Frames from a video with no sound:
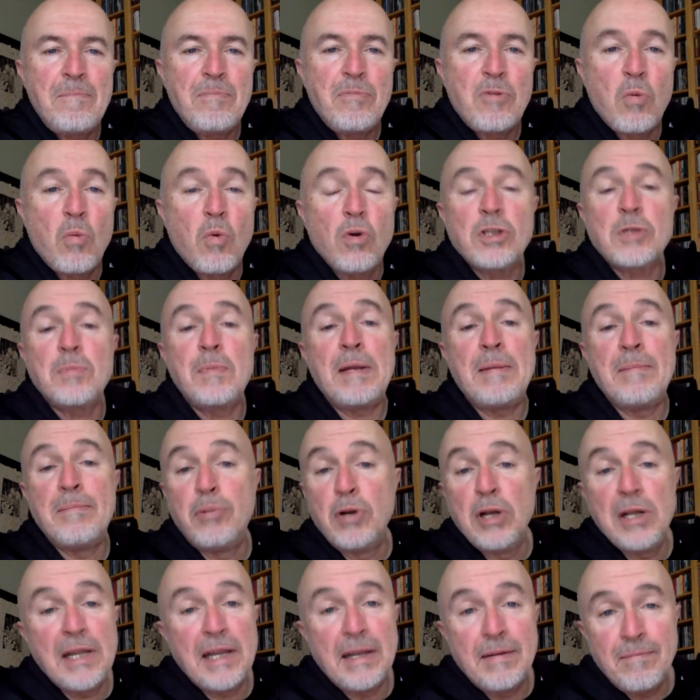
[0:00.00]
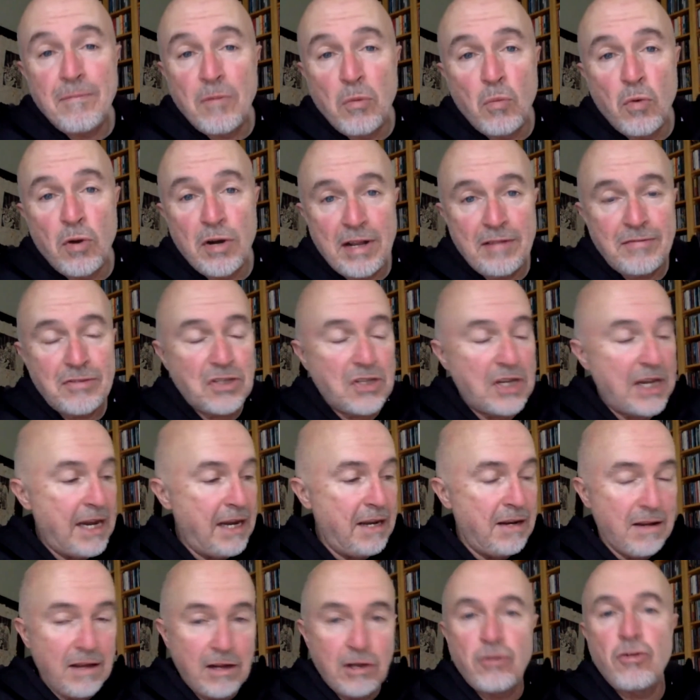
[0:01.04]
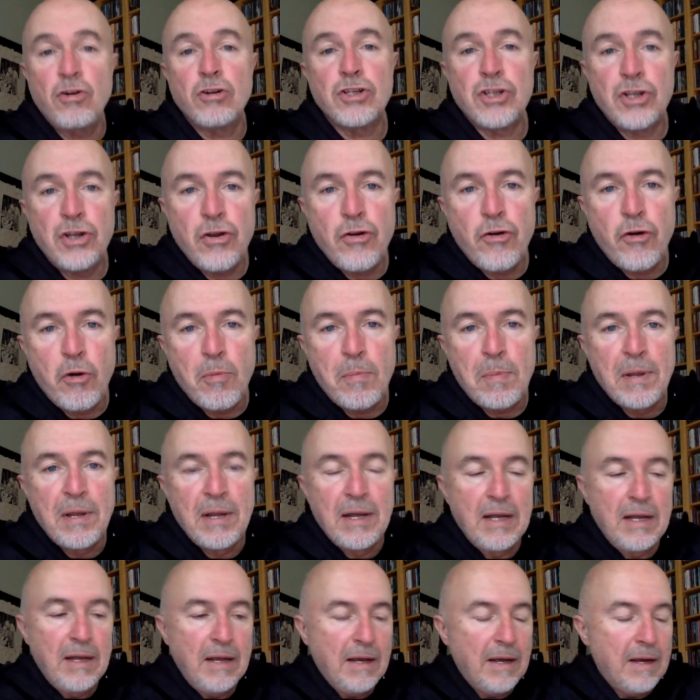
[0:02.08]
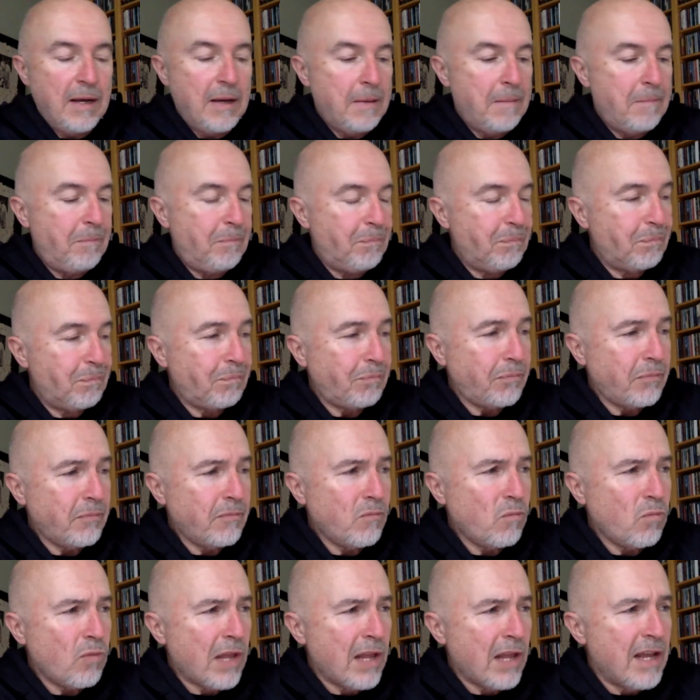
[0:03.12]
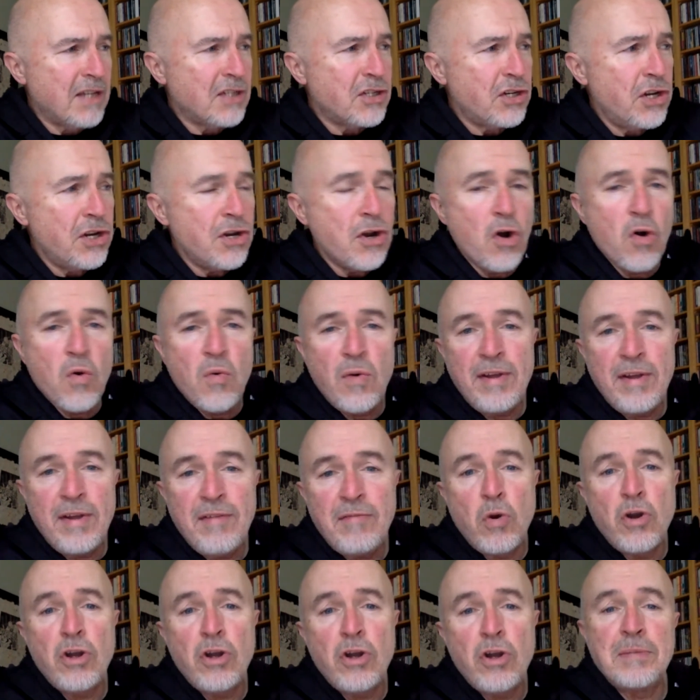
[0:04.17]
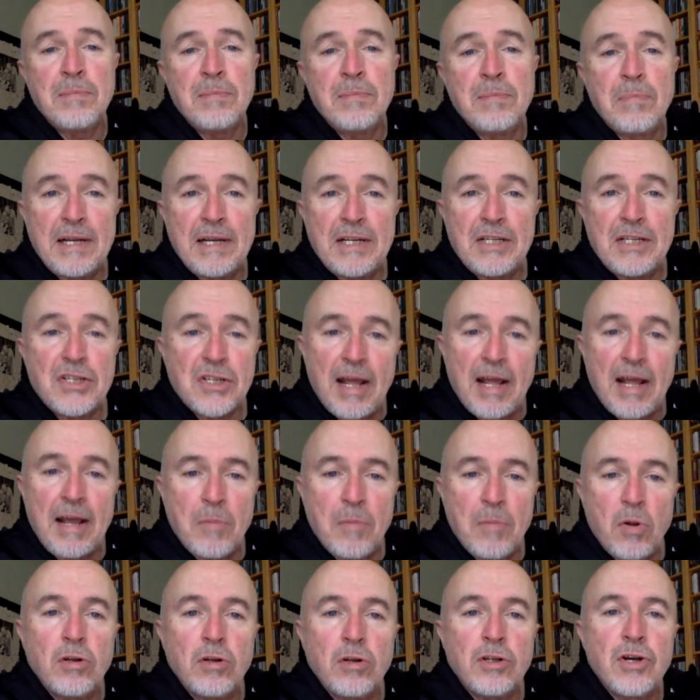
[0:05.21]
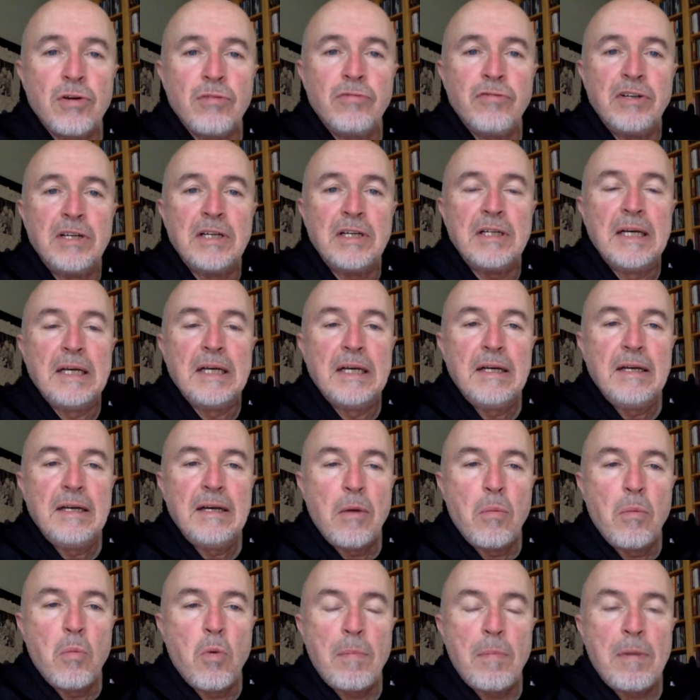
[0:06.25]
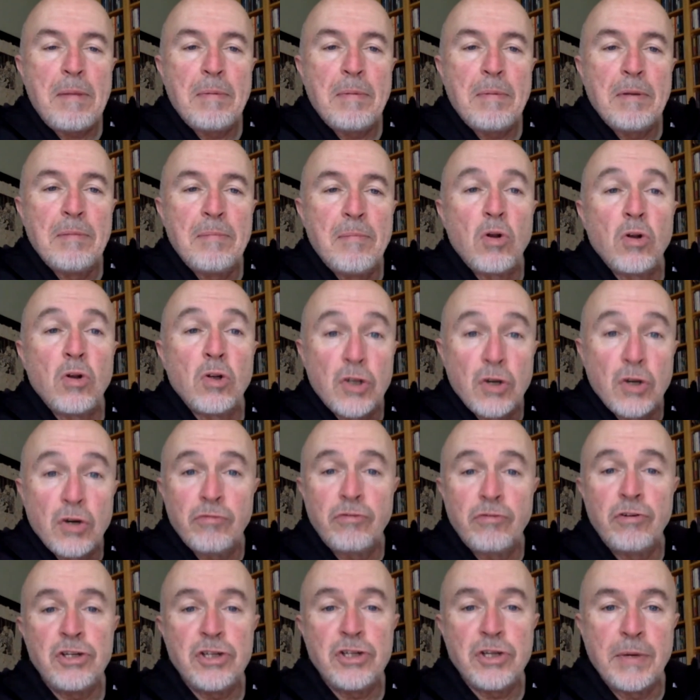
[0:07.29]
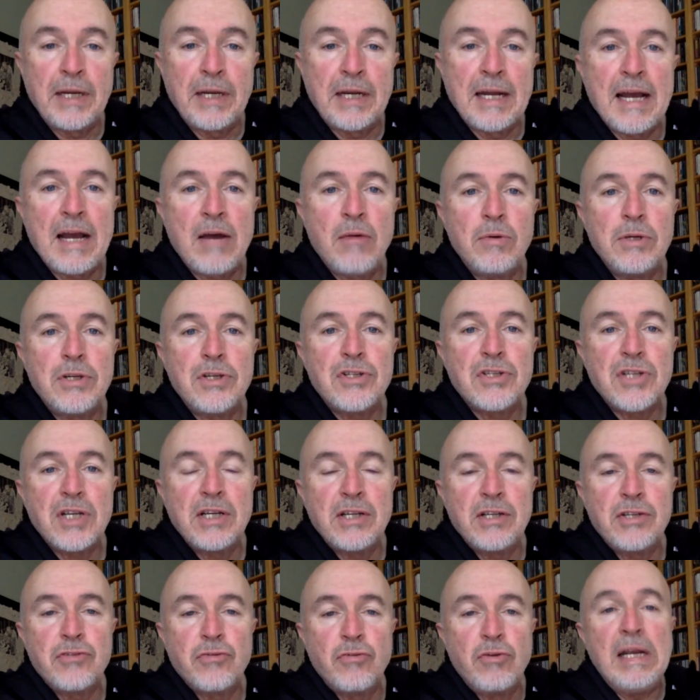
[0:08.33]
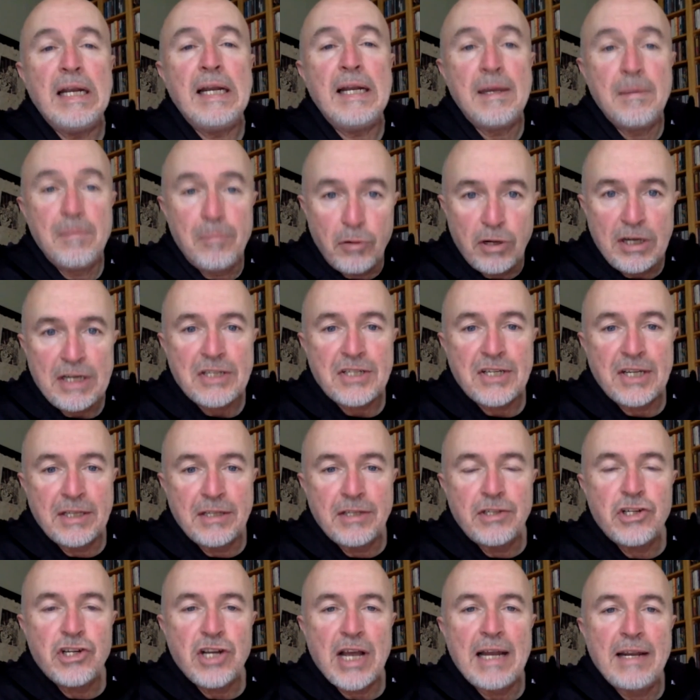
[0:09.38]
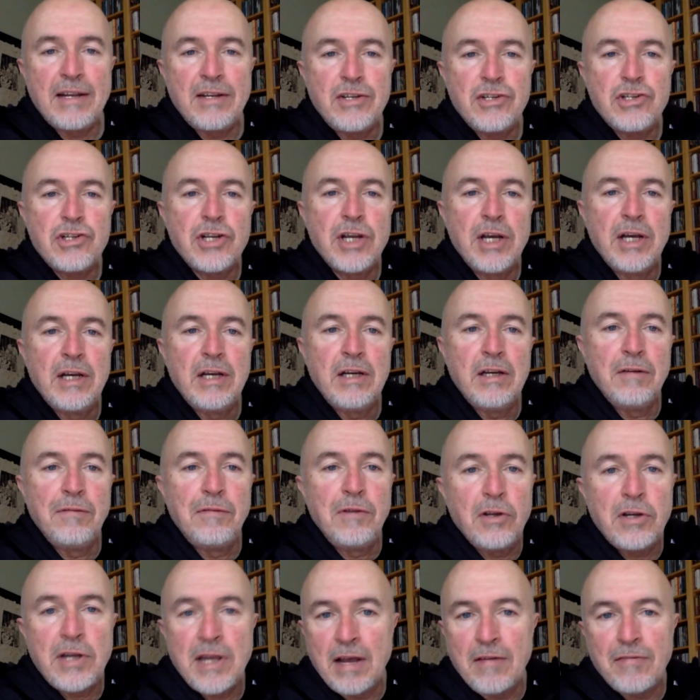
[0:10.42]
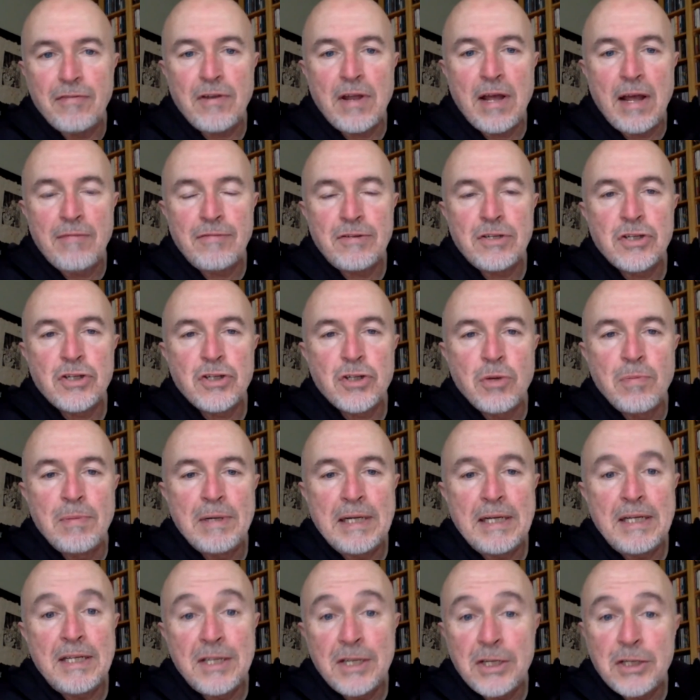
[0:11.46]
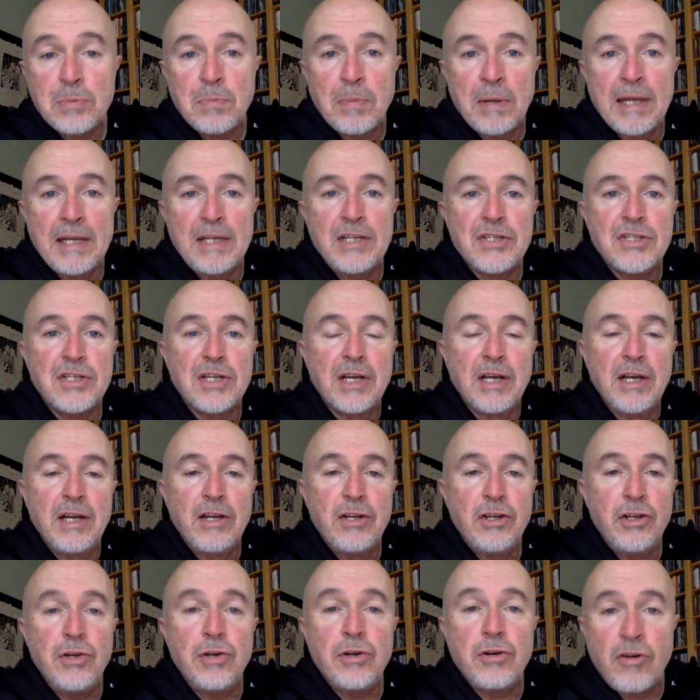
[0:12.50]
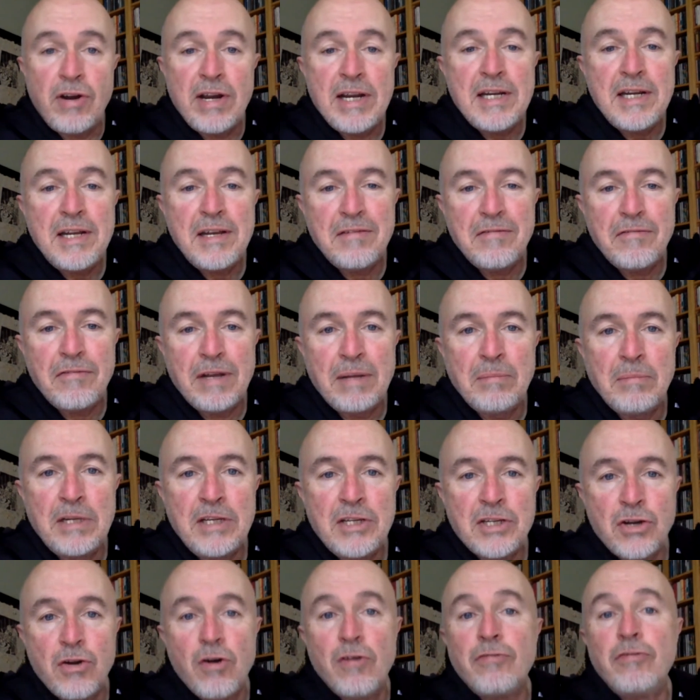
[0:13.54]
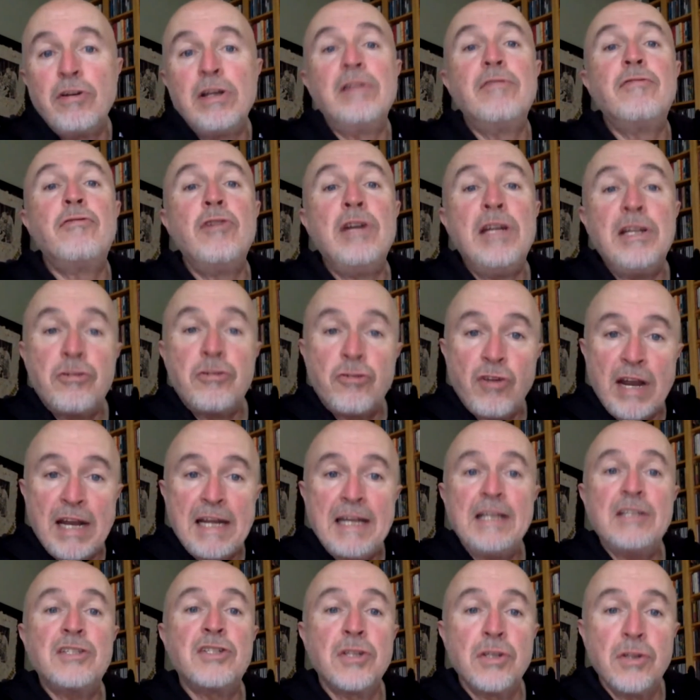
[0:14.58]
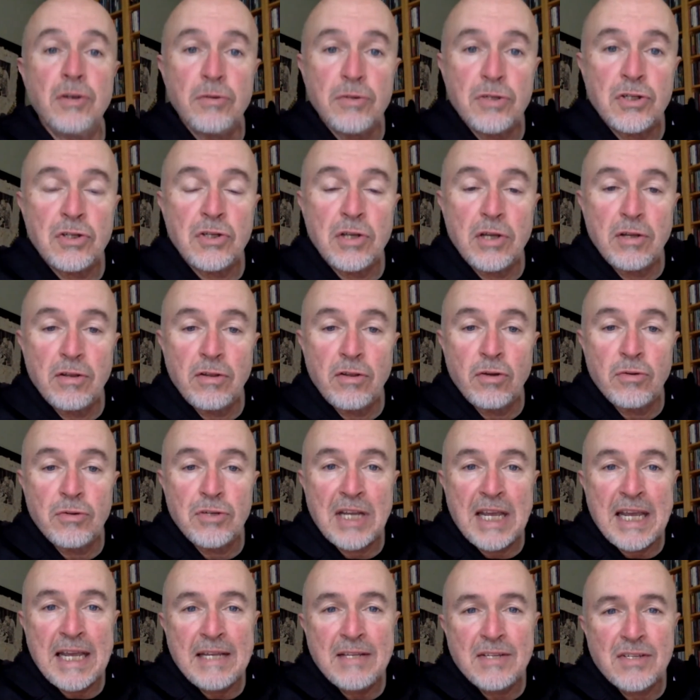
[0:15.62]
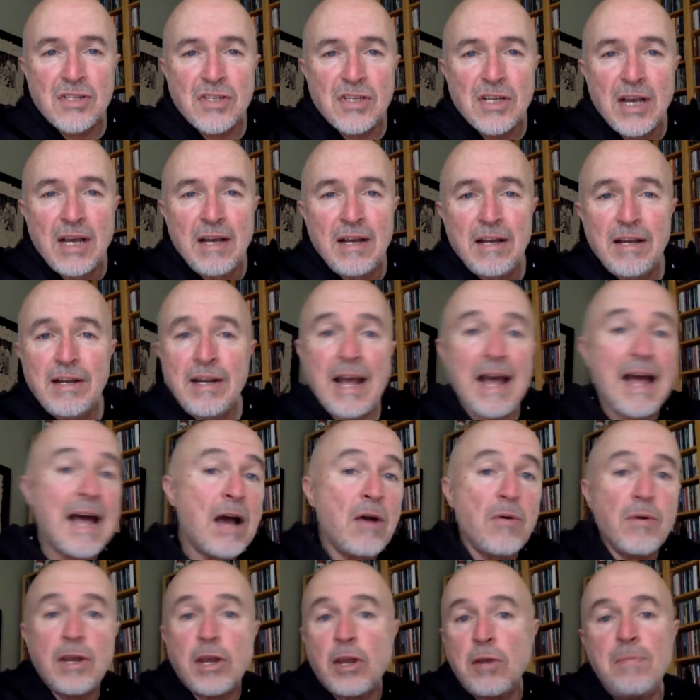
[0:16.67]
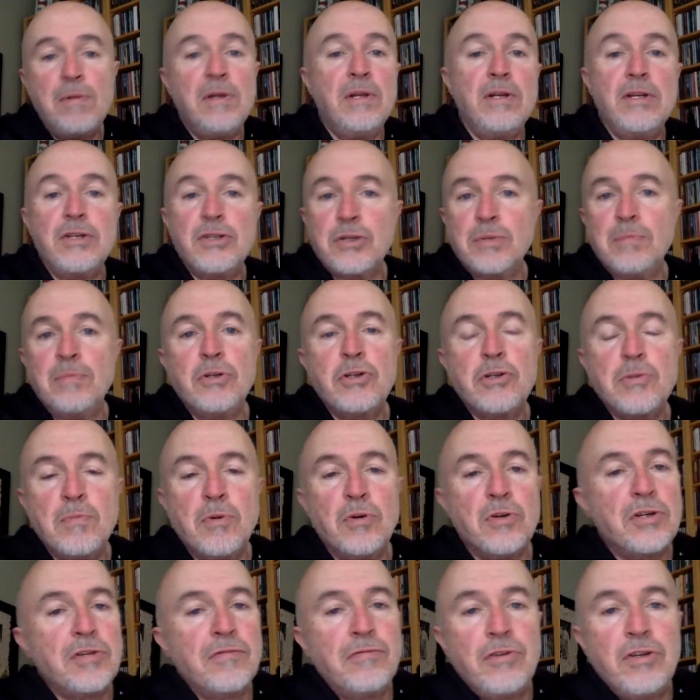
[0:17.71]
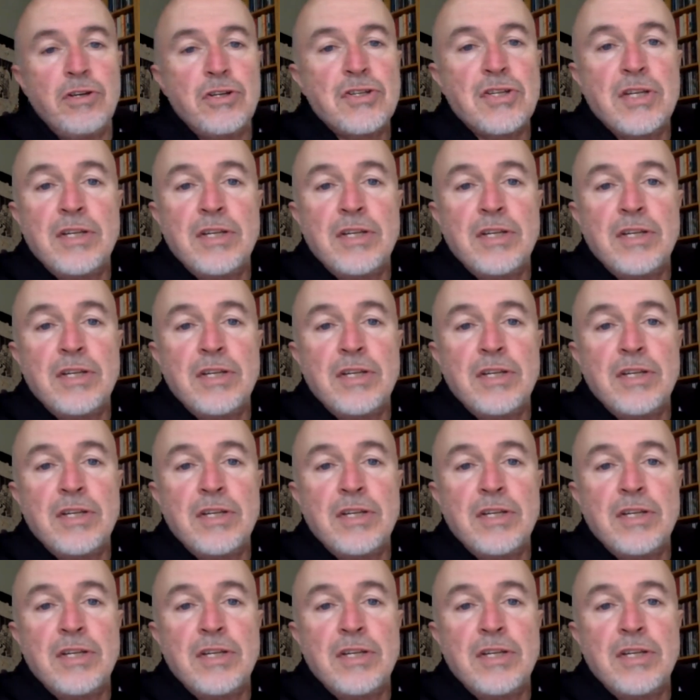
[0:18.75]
What's been brilliant, and what I've seen across Europe, as you know, we've worked in places like Moldova. And what people in Moldova are doing now is really embracing the challenge of looking after so many displaced Ukrainian families and offering free training to those kids. Now, our communities are much more diverse